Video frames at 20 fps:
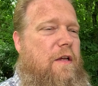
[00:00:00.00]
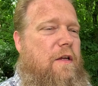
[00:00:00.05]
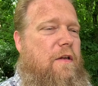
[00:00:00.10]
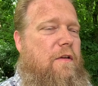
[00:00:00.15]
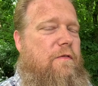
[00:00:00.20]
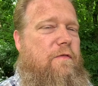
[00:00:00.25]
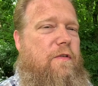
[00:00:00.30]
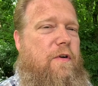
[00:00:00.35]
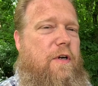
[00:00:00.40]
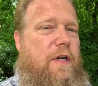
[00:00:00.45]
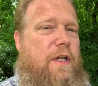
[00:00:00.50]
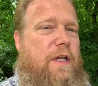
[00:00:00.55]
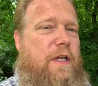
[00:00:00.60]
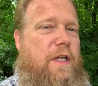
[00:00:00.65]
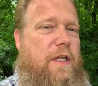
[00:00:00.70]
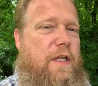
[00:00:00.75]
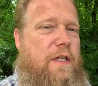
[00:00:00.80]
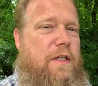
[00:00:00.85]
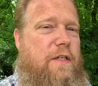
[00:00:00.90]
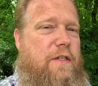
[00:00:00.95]
convert it
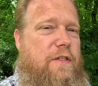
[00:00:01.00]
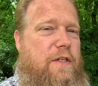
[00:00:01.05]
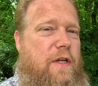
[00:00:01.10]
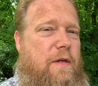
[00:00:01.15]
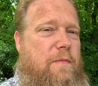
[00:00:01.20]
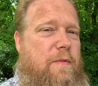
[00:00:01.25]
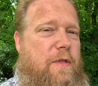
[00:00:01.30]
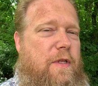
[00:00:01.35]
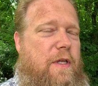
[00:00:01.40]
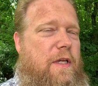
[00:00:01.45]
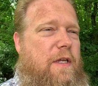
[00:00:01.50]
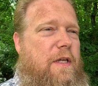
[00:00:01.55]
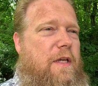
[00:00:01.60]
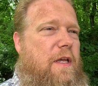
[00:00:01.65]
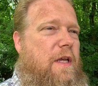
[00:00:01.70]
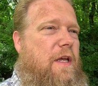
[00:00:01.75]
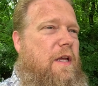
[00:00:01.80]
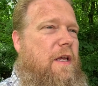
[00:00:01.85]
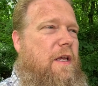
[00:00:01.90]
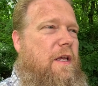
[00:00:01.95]
into something,
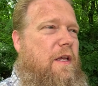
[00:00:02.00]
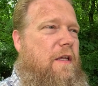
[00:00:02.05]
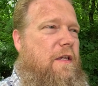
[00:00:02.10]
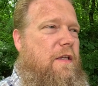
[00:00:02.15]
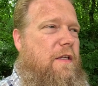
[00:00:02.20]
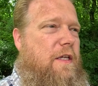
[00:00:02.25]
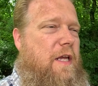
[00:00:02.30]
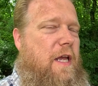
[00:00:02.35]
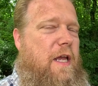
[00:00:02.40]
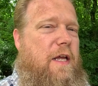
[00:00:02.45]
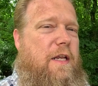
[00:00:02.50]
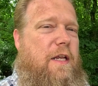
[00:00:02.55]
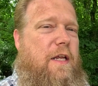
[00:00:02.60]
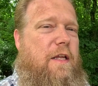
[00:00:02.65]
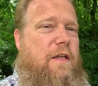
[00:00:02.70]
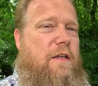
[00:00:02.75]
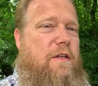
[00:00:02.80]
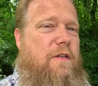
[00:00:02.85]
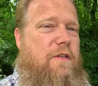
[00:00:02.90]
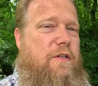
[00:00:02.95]
can
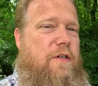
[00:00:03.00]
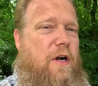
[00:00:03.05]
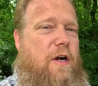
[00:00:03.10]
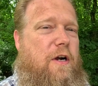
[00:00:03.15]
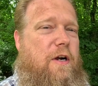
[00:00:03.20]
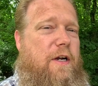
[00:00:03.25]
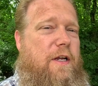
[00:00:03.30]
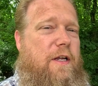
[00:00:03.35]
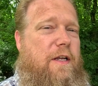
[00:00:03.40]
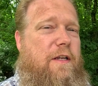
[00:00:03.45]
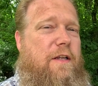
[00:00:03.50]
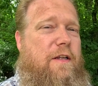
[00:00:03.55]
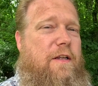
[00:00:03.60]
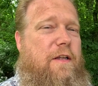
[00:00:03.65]
it, jar it,